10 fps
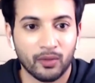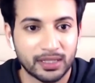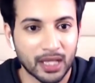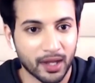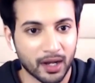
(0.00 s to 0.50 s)

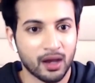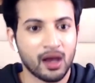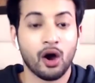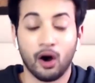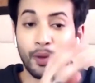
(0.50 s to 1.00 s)
with Tara,
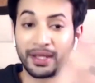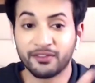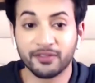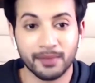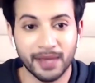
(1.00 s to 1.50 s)
or where
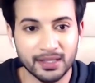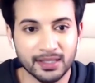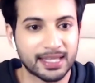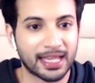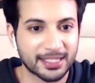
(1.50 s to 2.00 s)
the film
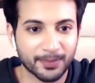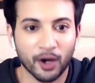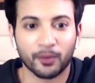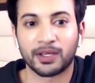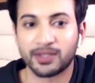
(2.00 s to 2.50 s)
ends, that
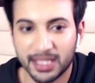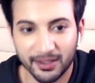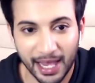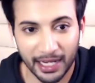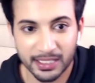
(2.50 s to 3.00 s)
spot where you see the
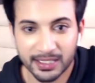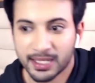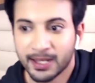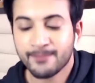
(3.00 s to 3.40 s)
valleys,